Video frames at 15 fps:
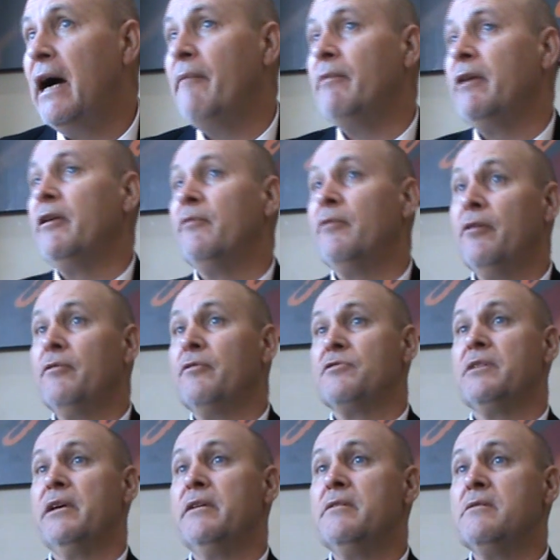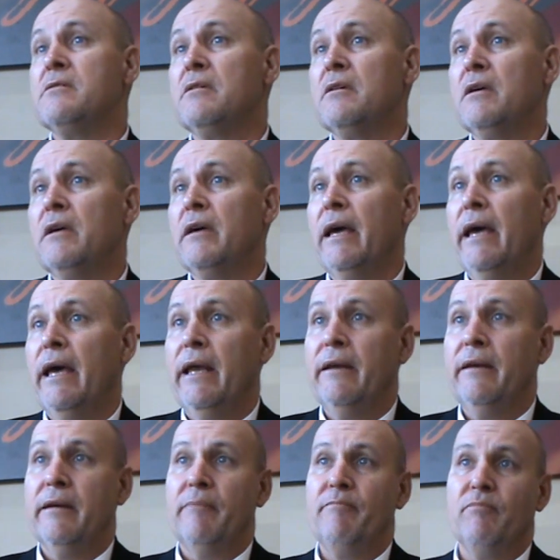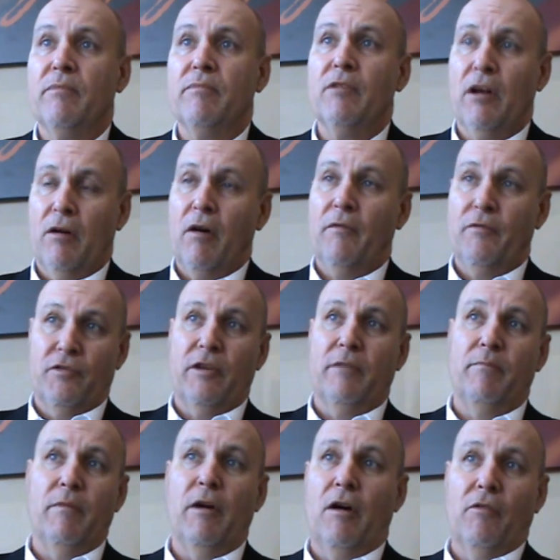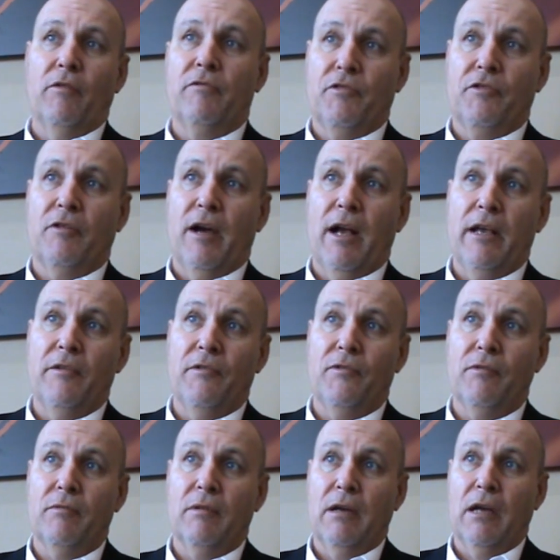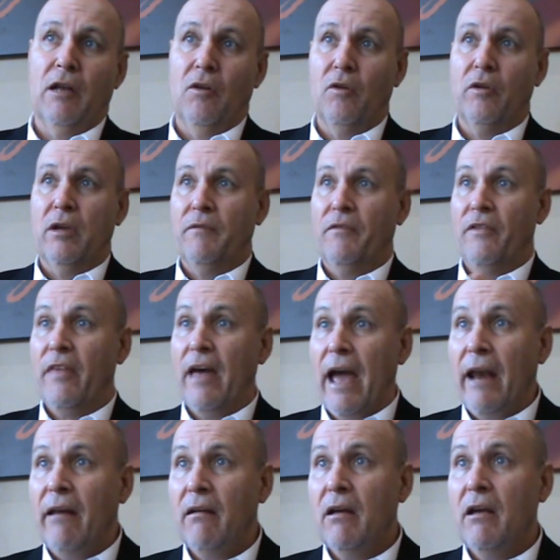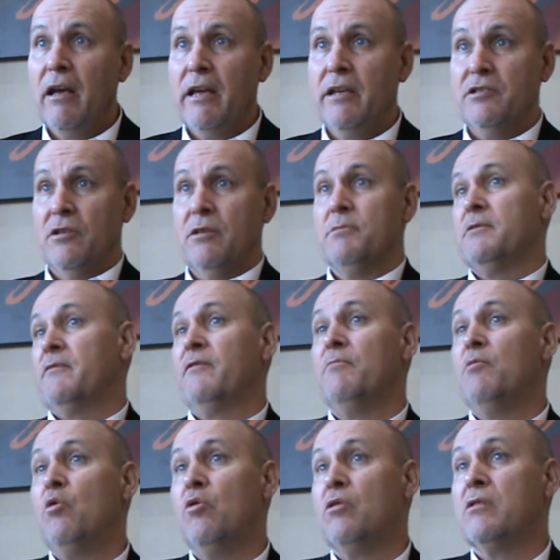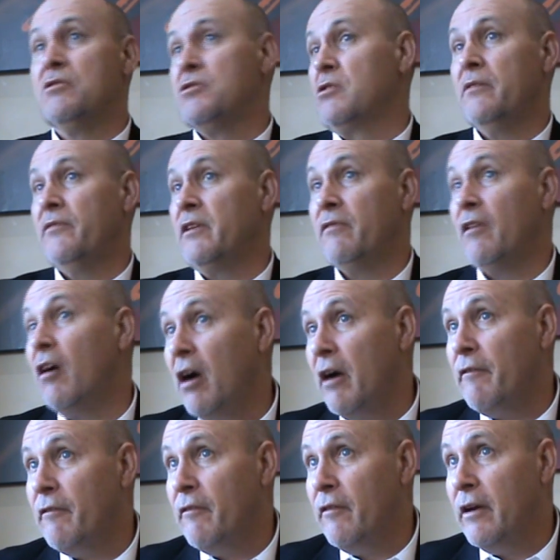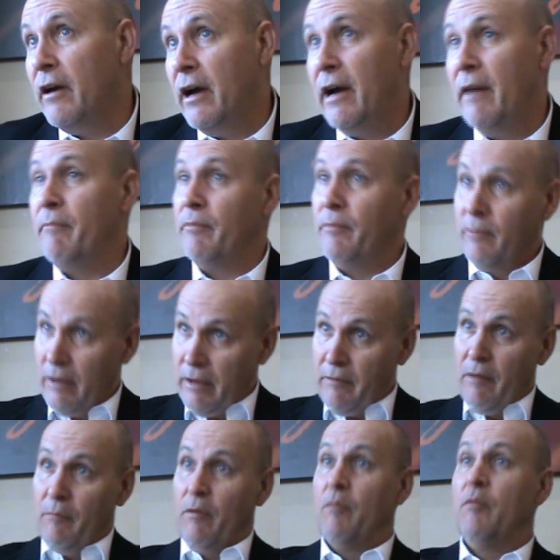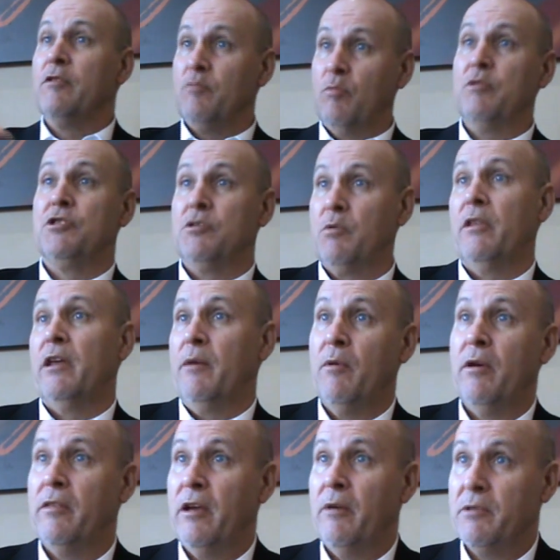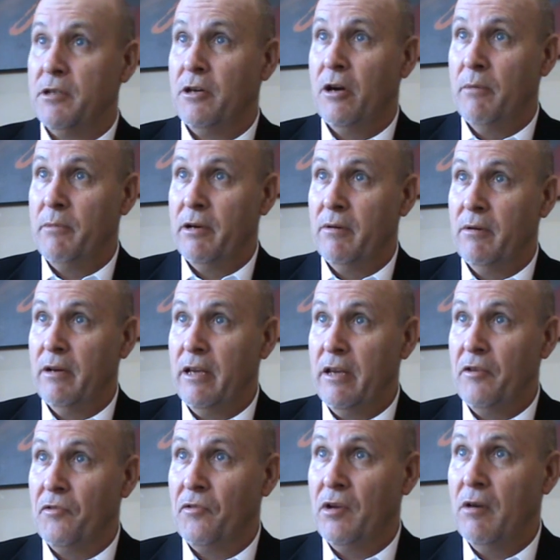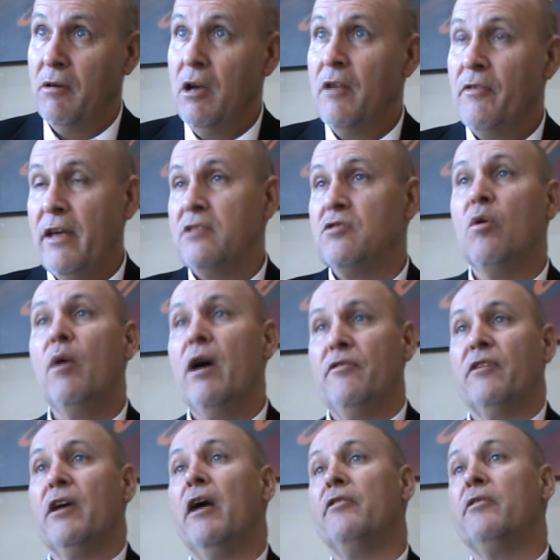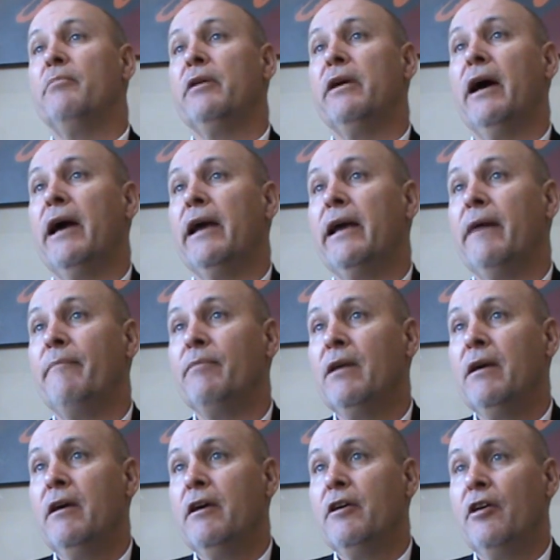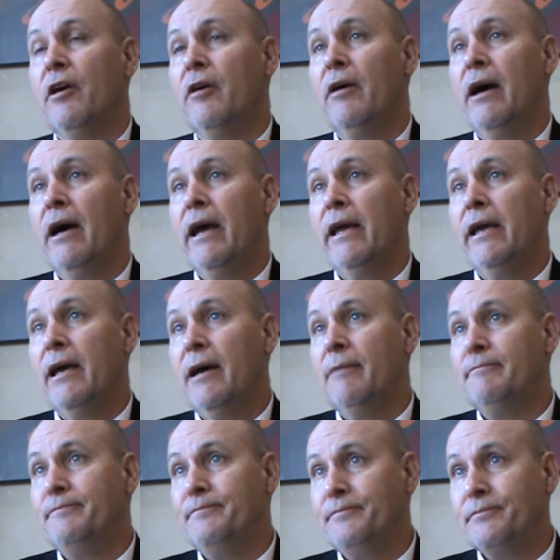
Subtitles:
in rural centres. And obviously older Australians are looking for that in terms of a more conservative life, which is what their retirement is. So that's always going to be a